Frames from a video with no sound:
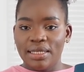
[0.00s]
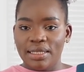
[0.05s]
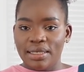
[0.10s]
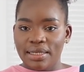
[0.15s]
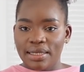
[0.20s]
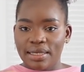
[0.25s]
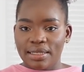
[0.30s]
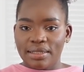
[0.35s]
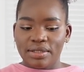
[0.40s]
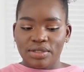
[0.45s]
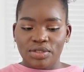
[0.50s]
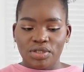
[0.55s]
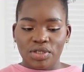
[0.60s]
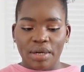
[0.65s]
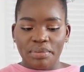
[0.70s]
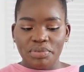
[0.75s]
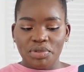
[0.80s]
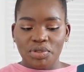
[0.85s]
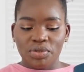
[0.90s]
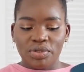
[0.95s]
like the
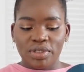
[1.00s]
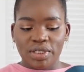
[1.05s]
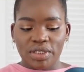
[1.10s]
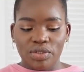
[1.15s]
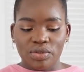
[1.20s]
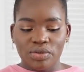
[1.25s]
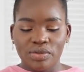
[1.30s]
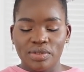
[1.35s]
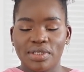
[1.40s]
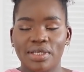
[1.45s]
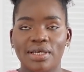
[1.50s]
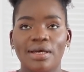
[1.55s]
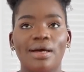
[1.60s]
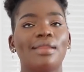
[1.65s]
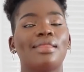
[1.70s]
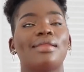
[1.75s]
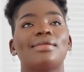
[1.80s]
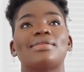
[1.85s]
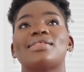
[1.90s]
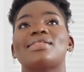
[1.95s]
sharpshooter shoes.
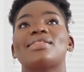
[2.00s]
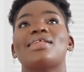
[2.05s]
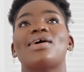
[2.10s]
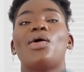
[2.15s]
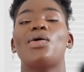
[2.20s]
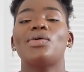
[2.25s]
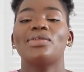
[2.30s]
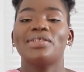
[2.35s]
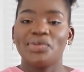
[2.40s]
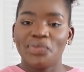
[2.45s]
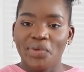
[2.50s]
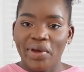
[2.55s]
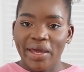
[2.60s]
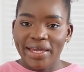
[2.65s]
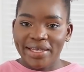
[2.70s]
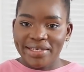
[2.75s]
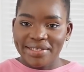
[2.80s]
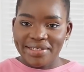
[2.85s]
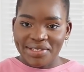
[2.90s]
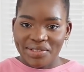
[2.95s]
That's the only way I
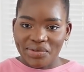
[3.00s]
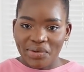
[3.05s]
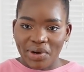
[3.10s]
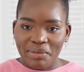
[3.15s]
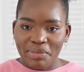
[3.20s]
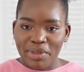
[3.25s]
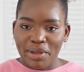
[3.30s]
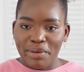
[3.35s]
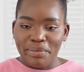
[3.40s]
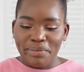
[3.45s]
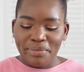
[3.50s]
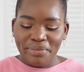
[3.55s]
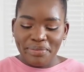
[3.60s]
can describe them.